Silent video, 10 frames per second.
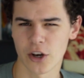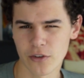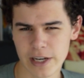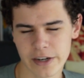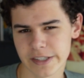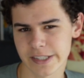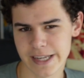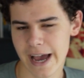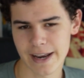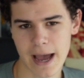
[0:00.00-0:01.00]
I don't really
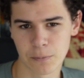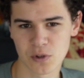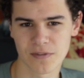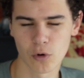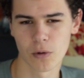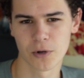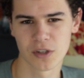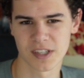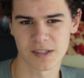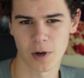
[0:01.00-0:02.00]
understand Apple's thought
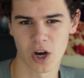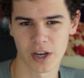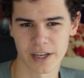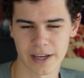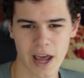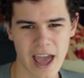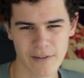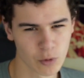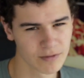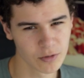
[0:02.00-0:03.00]
process behind it.
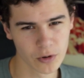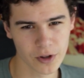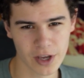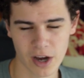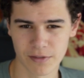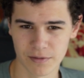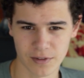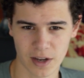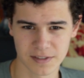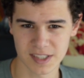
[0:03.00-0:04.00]
Everyone thought that the iPhone
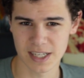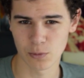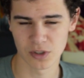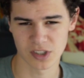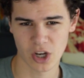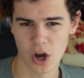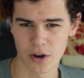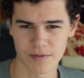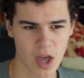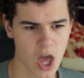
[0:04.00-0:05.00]
5C was to kind
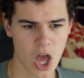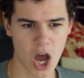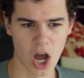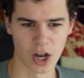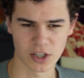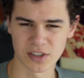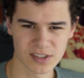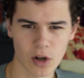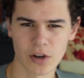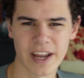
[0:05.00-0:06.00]
of
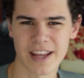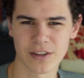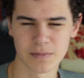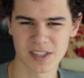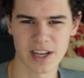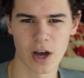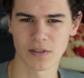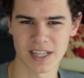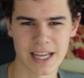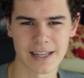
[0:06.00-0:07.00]
consolidate
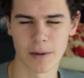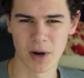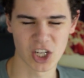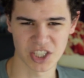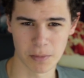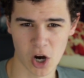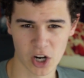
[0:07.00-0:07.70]
themselves in emerging